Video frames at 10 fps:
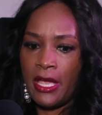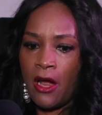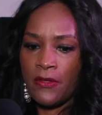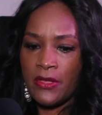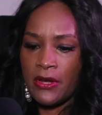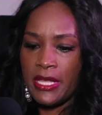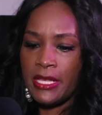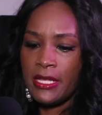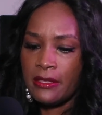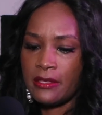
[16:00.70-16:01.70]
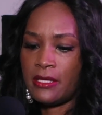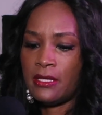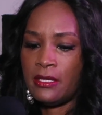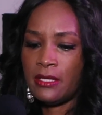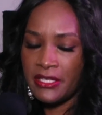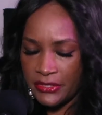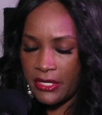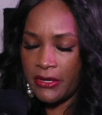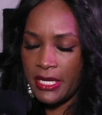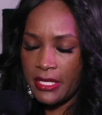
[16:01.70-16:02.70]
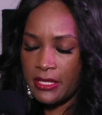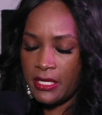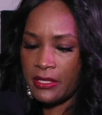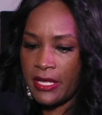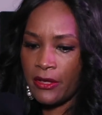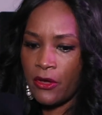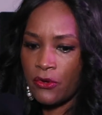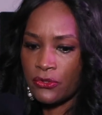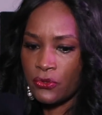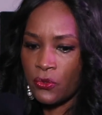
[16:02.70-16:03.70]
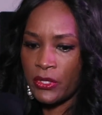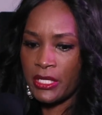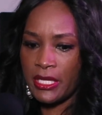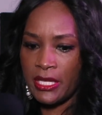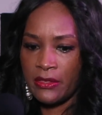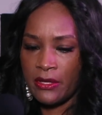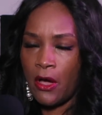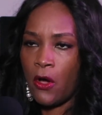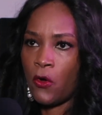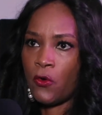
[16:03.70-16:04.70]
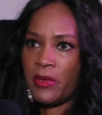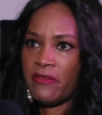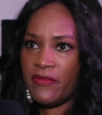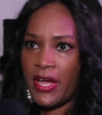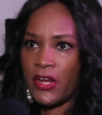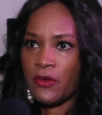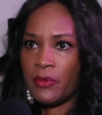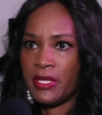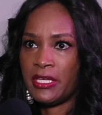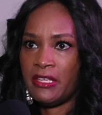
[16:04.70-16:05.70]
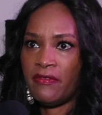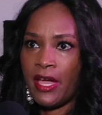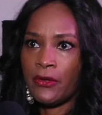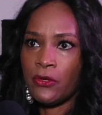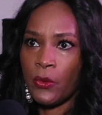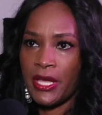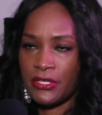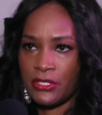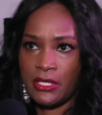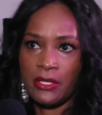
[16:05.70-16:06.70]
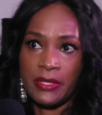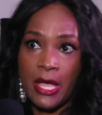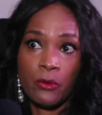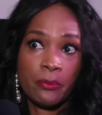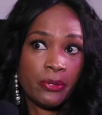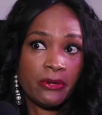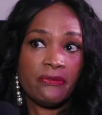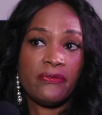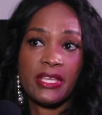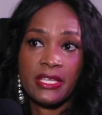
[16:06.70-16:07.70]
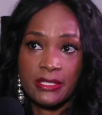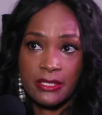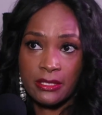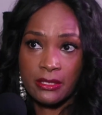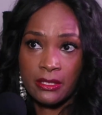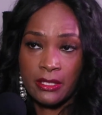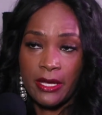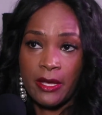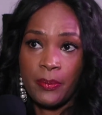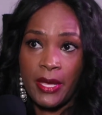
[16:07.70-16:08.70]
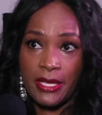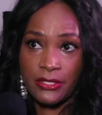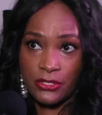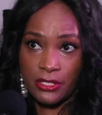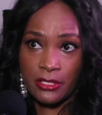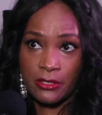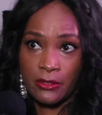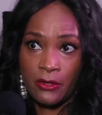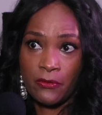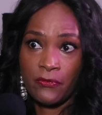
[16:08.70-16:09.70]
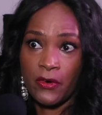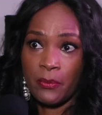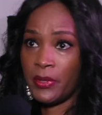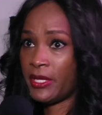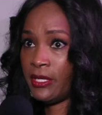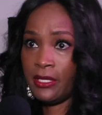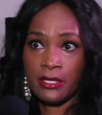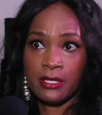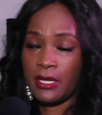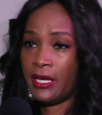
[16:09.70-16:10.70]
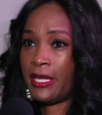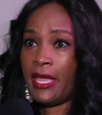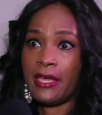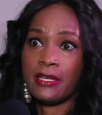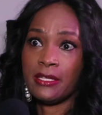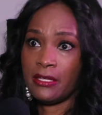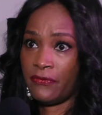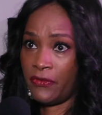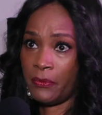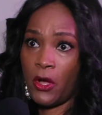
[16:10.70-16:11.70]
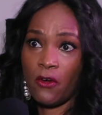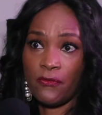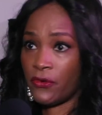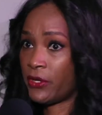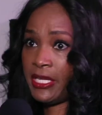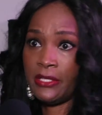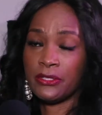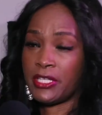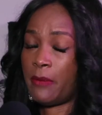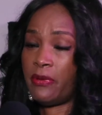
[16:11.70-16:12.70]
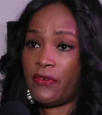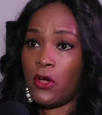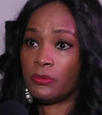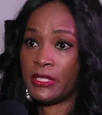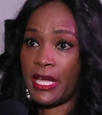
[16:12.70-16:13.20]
is there anything that goes on in the home environment evaluation that would prevent a patient from being a candidate for either type of home